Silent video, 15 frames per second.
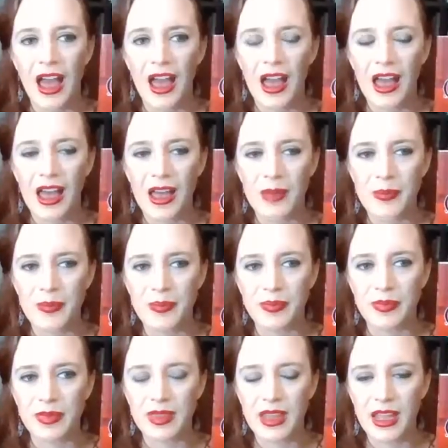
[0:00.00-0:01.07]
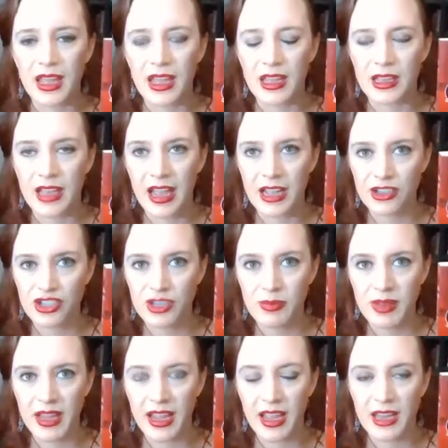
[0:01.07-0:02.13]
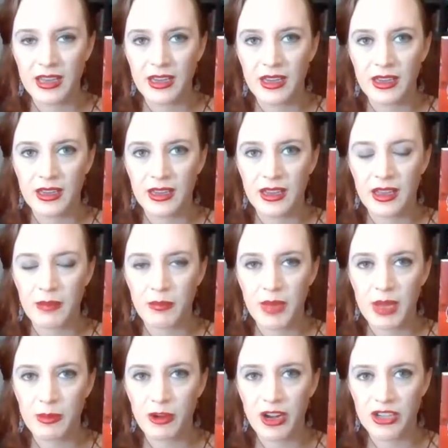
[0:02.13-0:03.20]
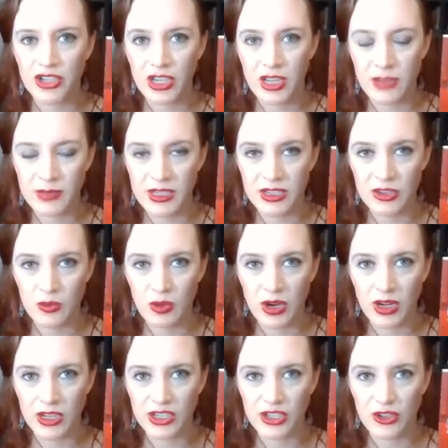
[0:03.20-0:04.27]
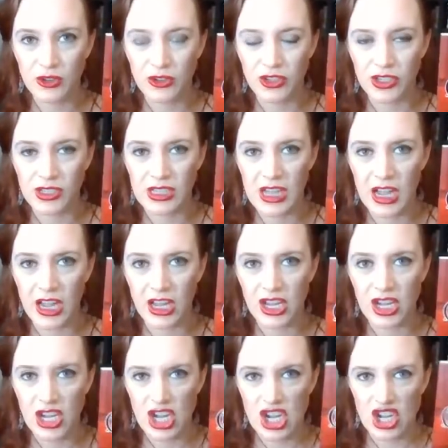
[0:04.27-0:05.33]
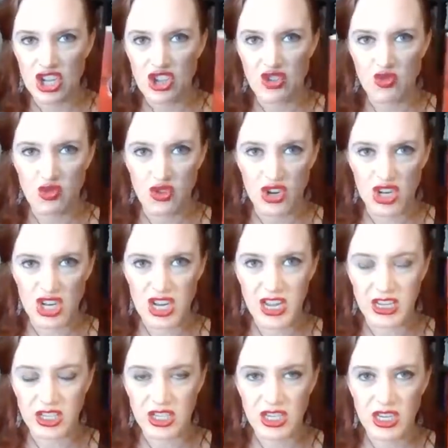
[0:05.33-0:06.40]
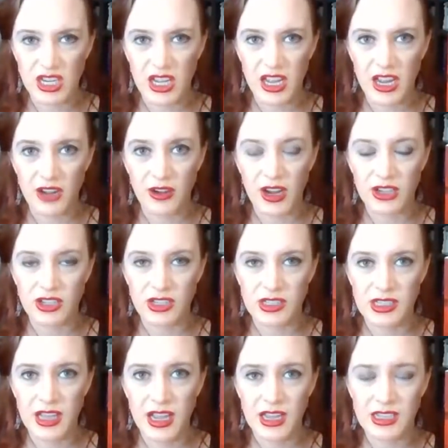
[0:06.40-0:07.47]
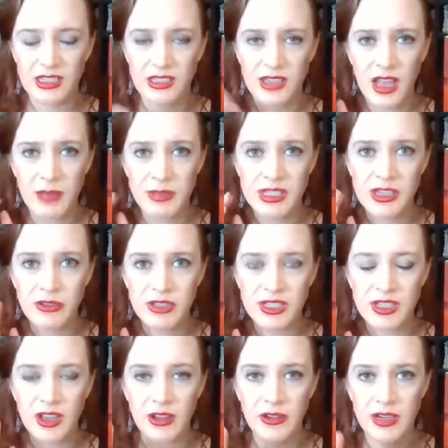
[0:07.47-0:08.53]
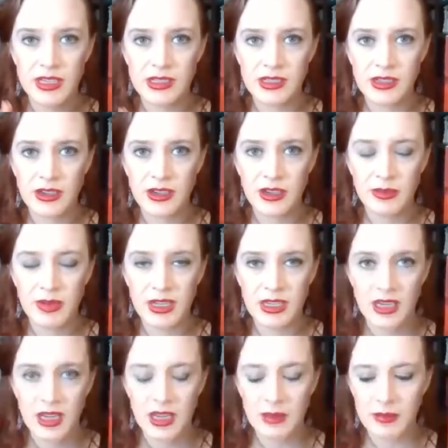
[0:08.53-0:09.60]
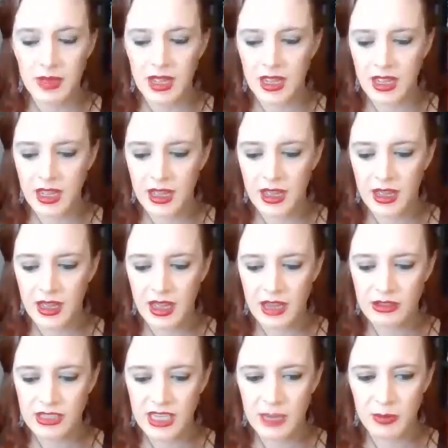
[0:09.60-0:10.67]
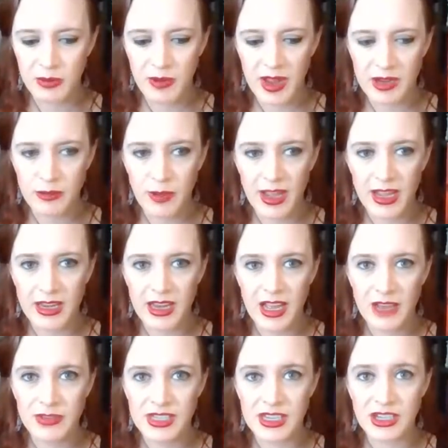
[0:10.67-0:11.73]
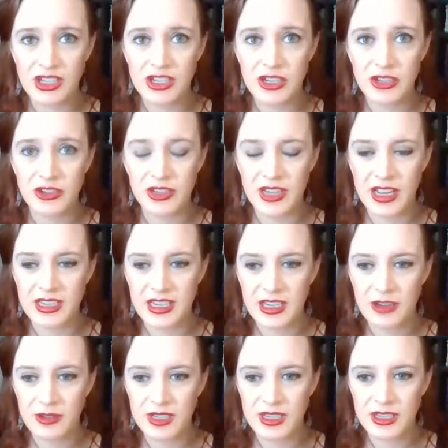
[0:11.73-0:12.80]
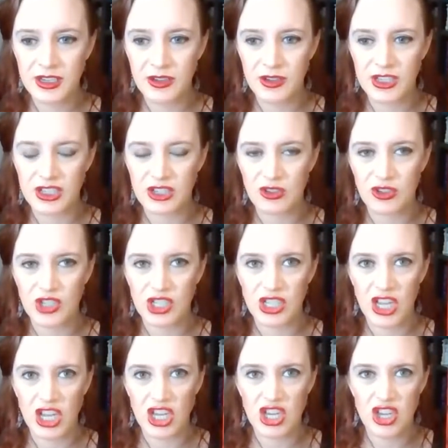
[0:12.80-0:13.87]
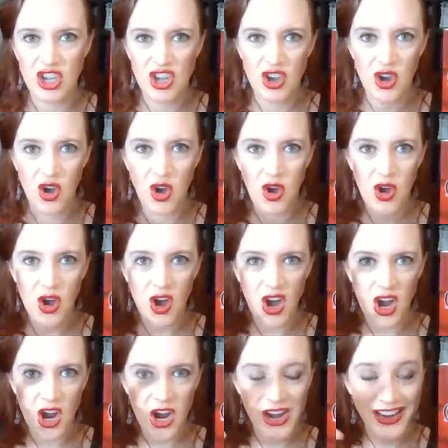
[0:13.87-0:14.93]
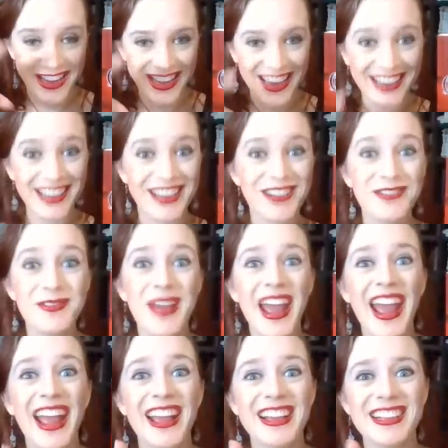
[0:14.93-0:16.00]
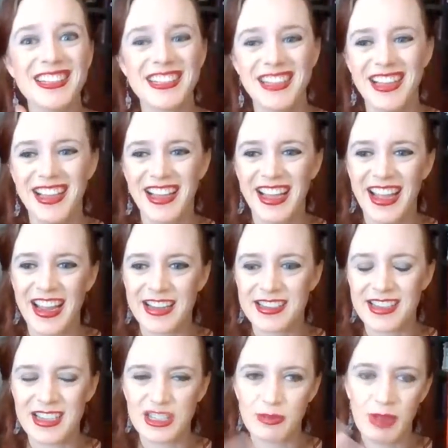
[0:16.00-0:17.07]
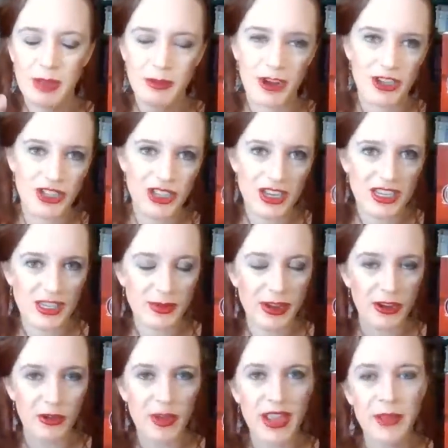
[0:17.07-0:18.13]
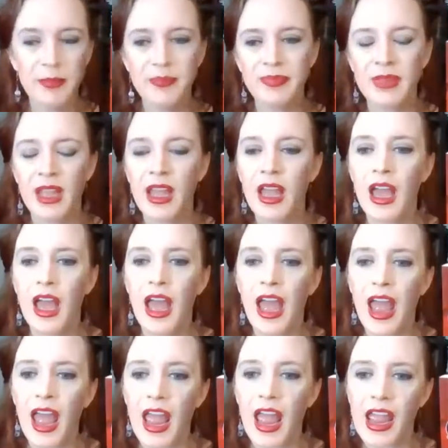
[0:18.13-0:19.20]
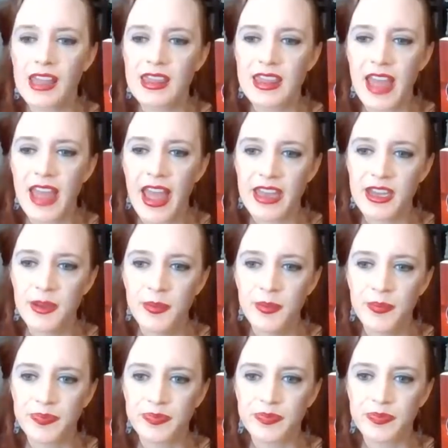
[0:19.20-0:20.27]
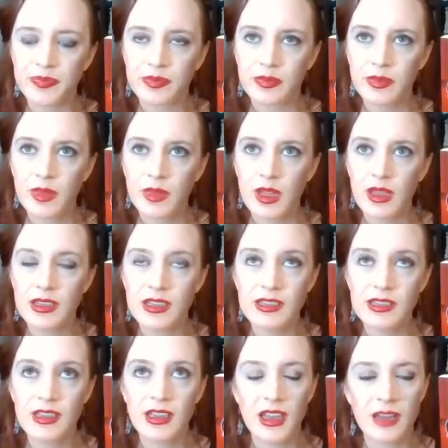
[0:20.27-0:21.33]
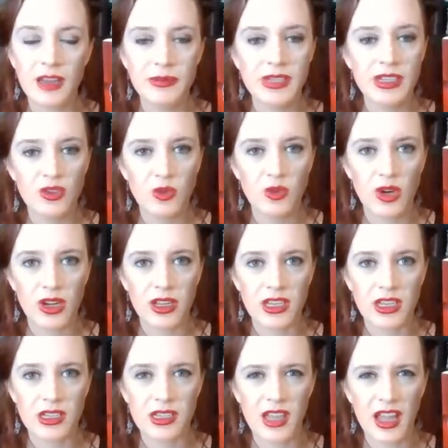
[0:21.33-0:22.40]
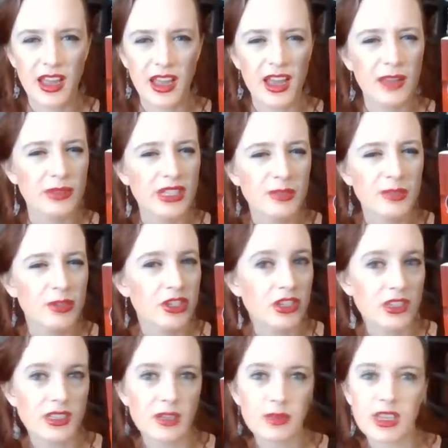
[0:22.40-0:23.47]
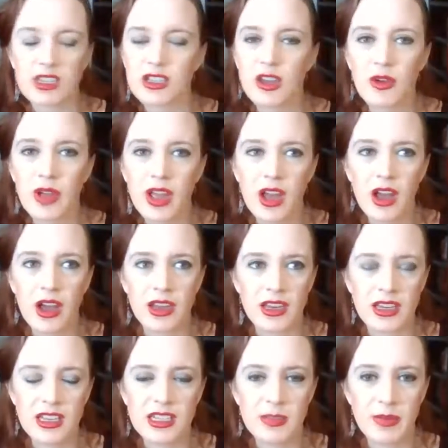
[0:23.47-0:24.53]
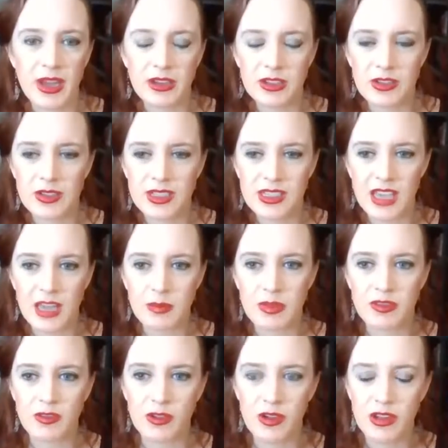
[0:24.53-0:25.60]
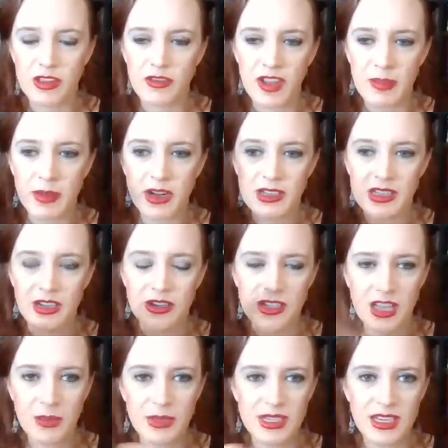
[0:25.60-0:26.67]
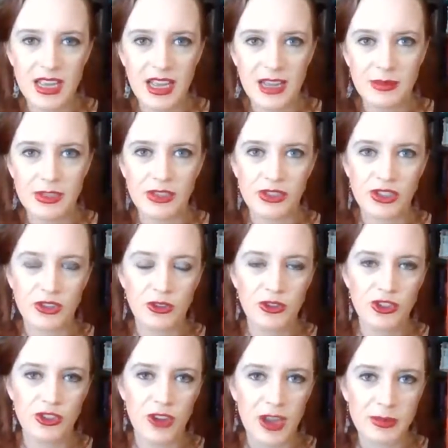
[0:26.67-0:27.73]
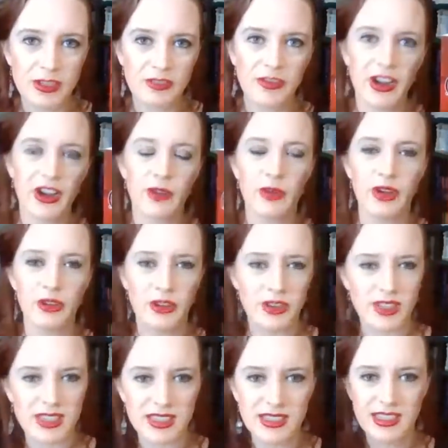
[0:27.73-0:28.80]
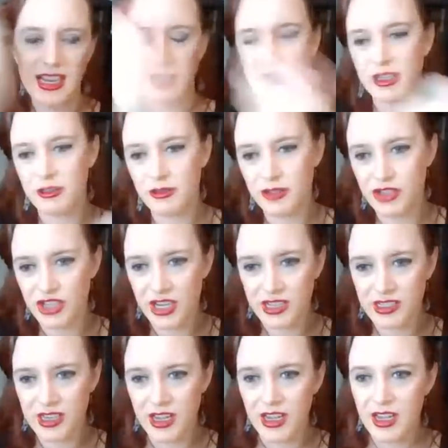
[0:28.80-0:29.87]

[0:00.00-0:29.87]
They hatch the plan. Bob Cratchit comes into work and Scrooge is like, "You're late." And Cratchit's like, "I'm so sorry, sir, but my housekeeper ran away and I have six children and I didn't know what to do." And Scrooge is like, "You're getting a raise," and sends Bob Cratchit on his merry way. And then Disgut comes into work and he's like, "I'm suspicious, something's going on." And he's about to escape before all the vampire slayers come in to get him. So Scrooge grabs a fire poker and stabs it through his chest.